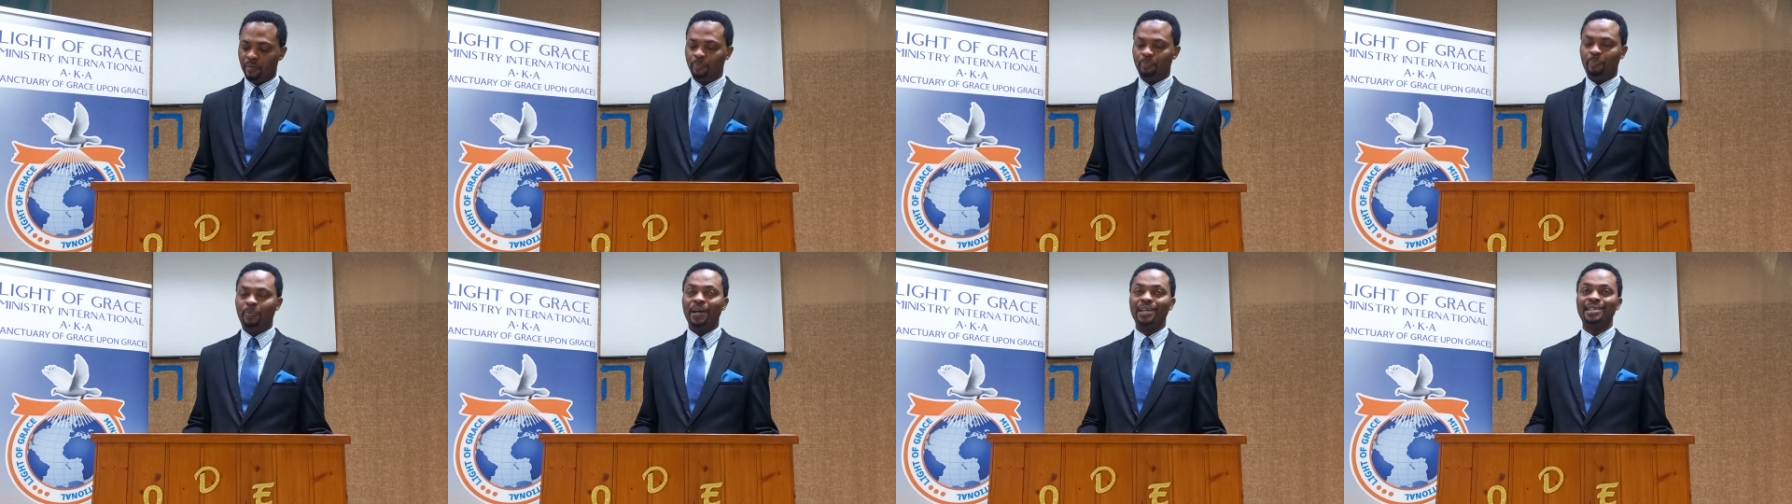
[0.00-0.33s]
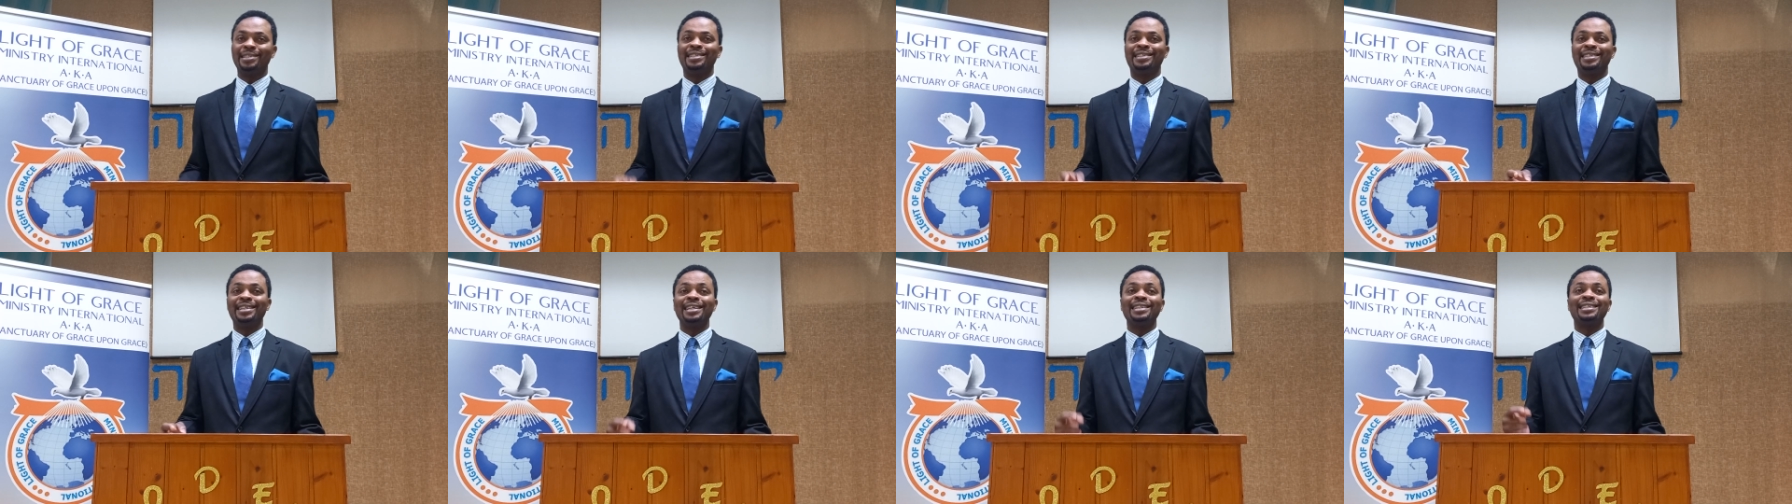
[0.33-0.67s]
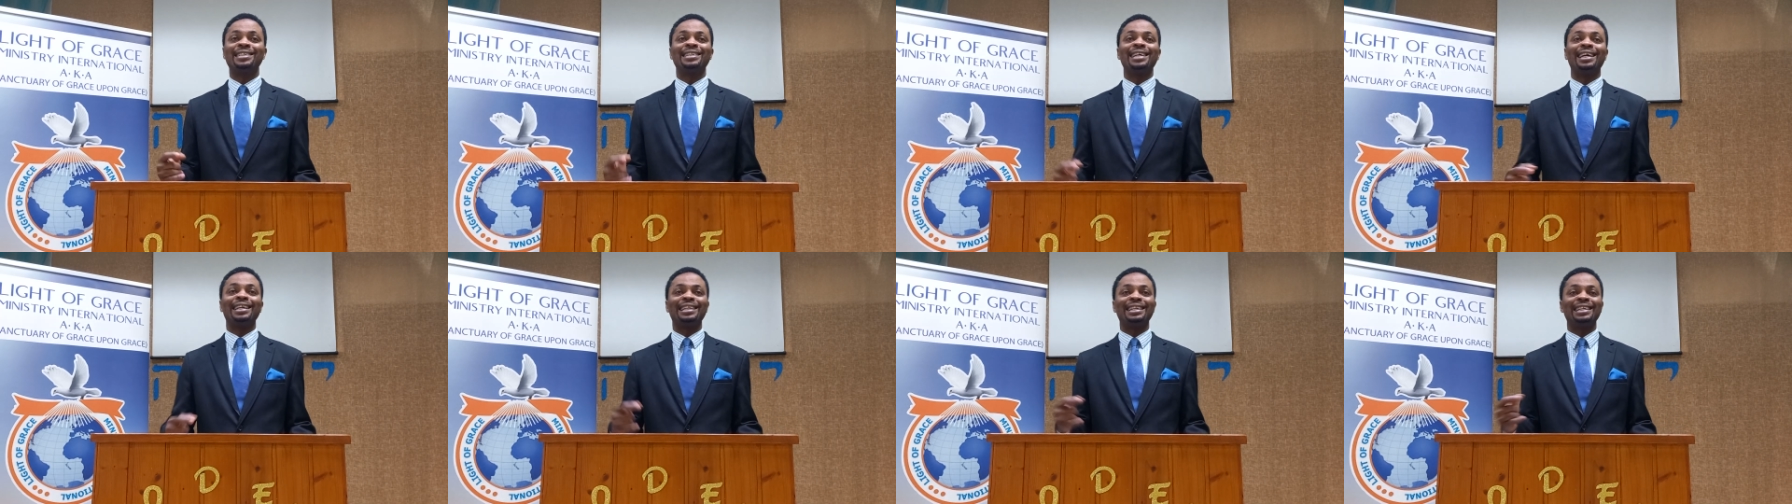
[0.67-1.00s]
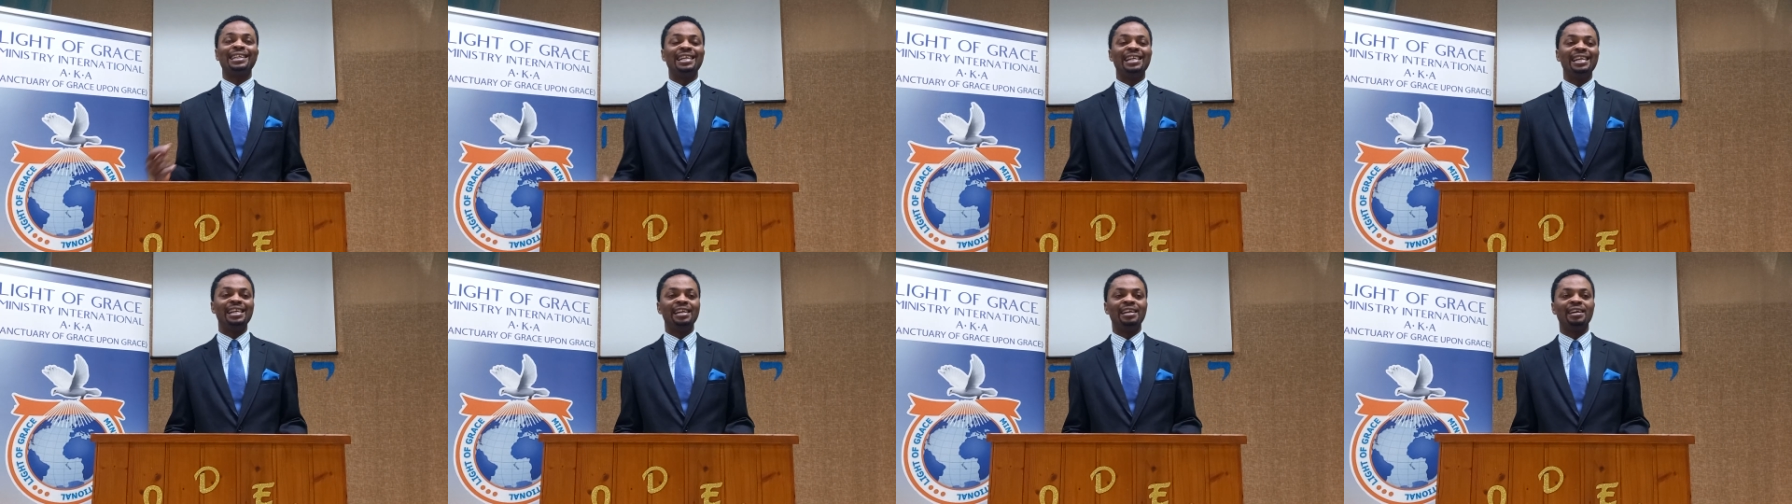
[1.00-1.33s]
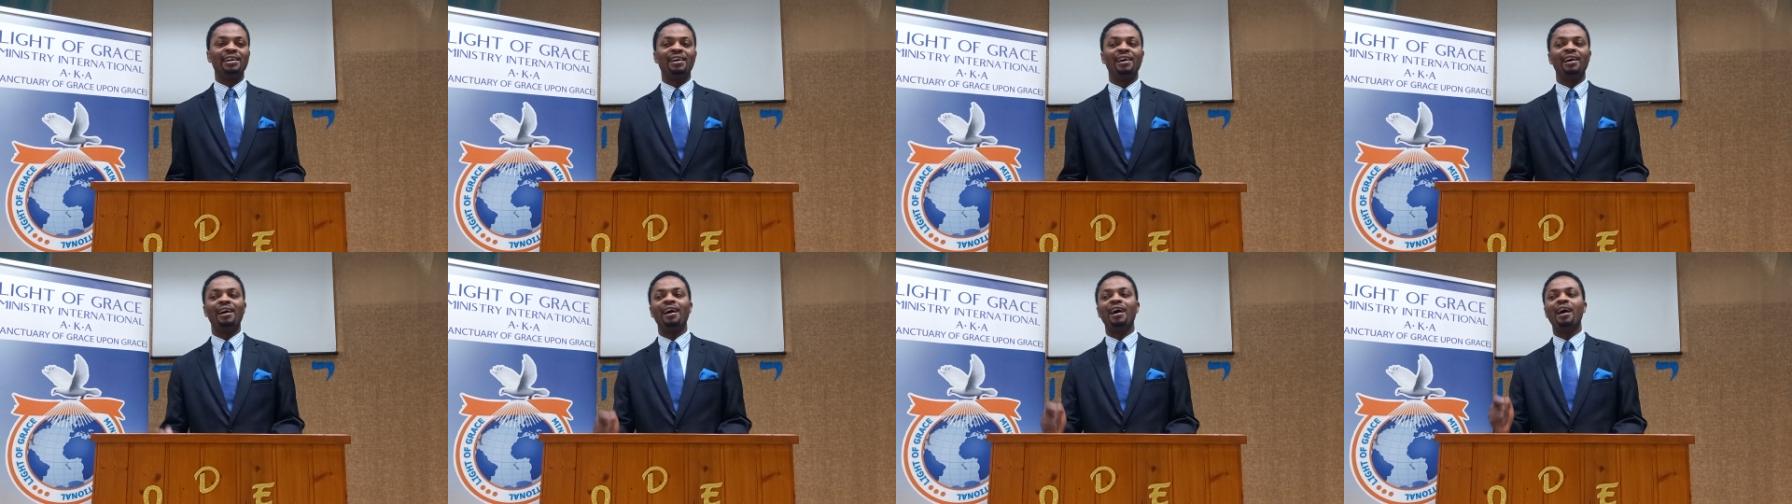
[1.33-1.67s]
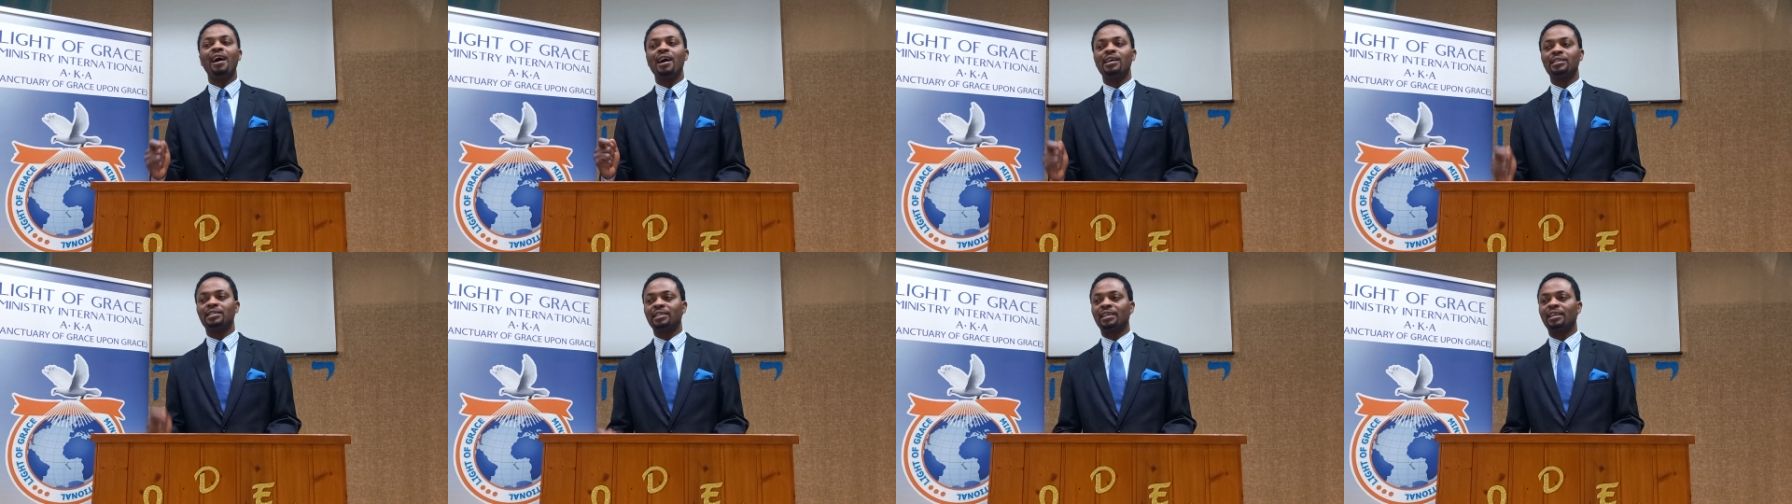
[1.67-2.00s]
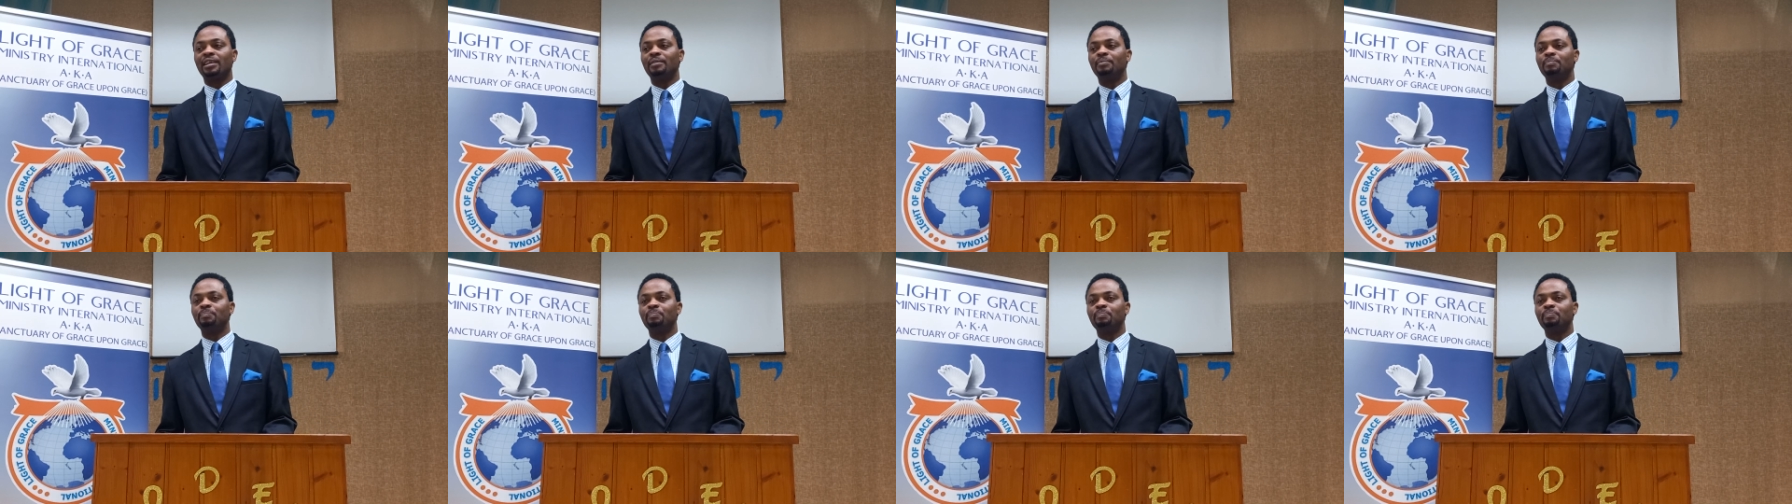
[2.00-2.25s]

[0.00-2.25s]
Persistently Ask.